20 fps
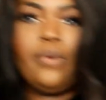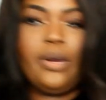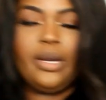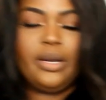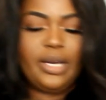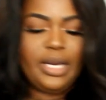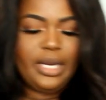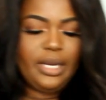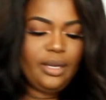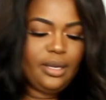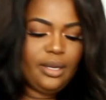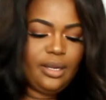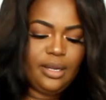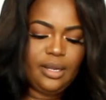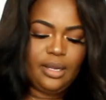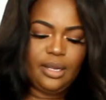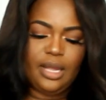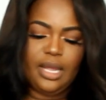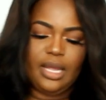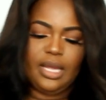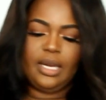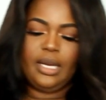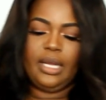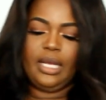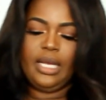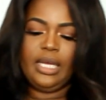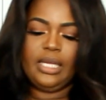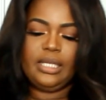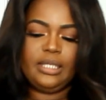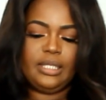wearing.
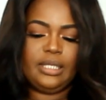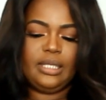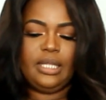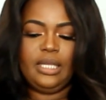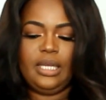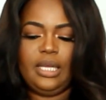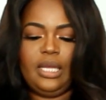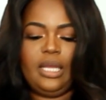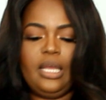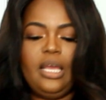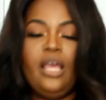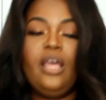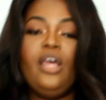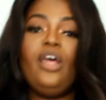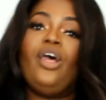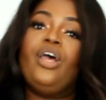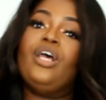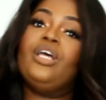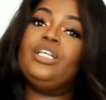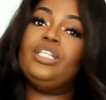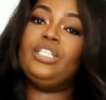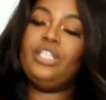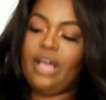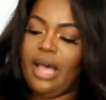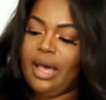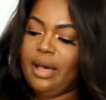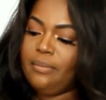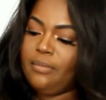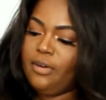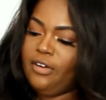It is the
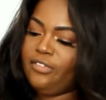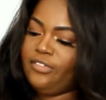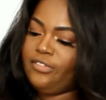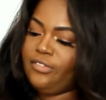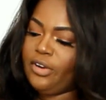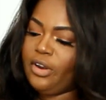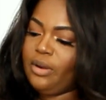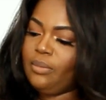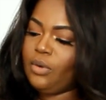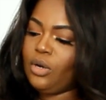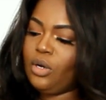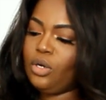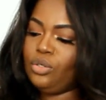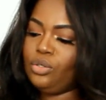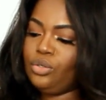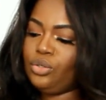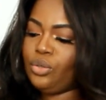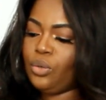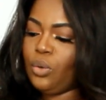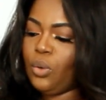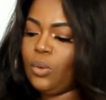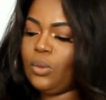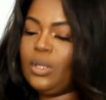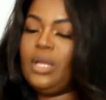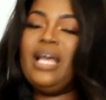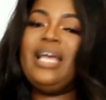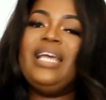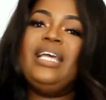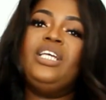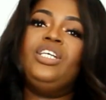Firm
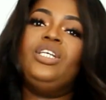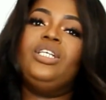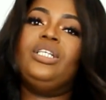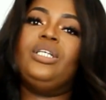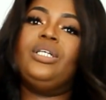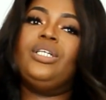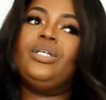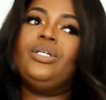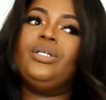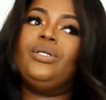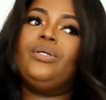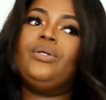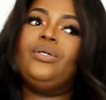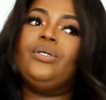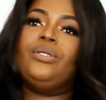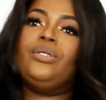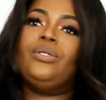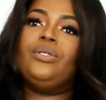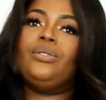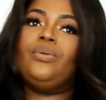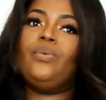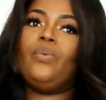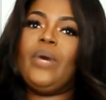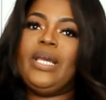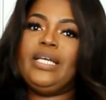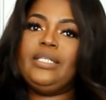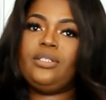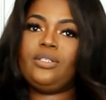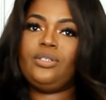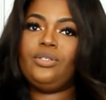Control
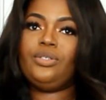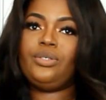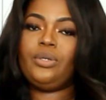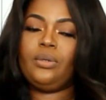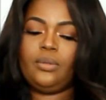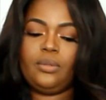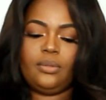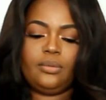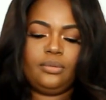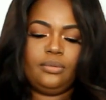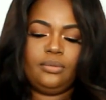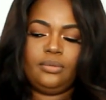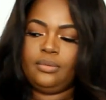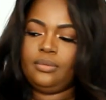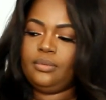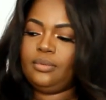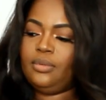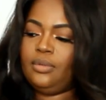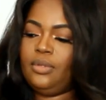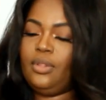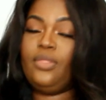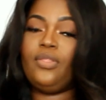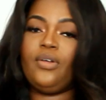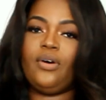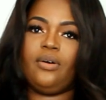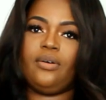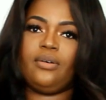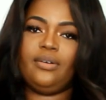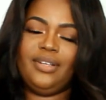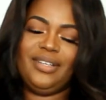Waist Control
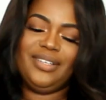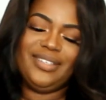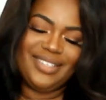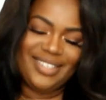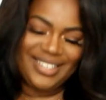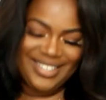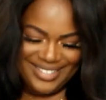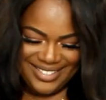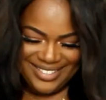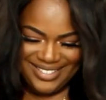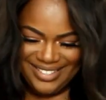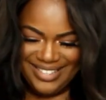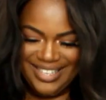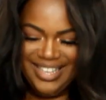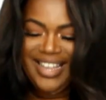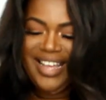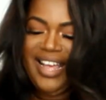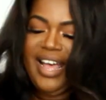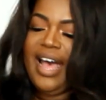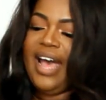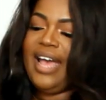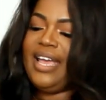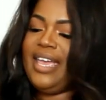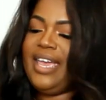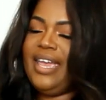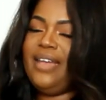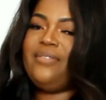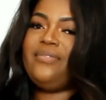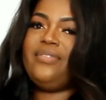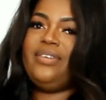Thong. I
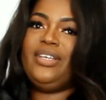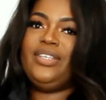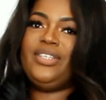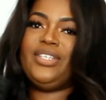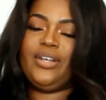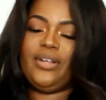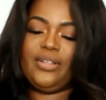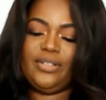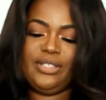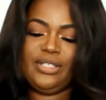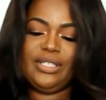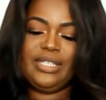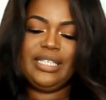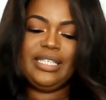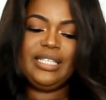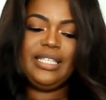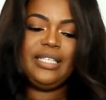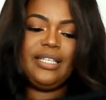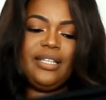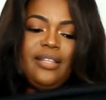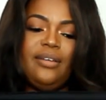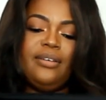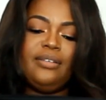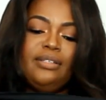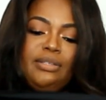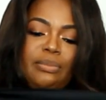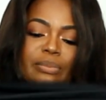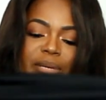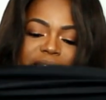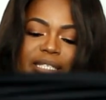can't read, y'all. So this is a
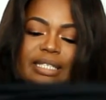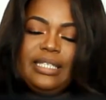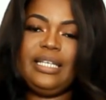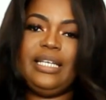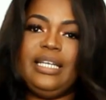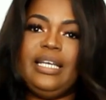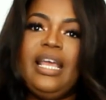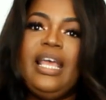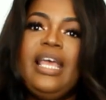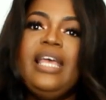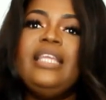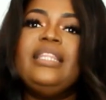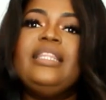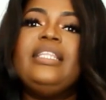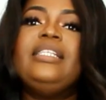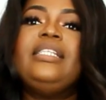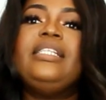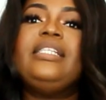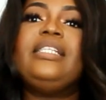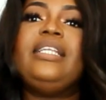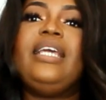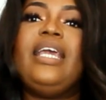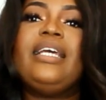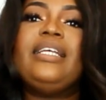thong. So basically this is the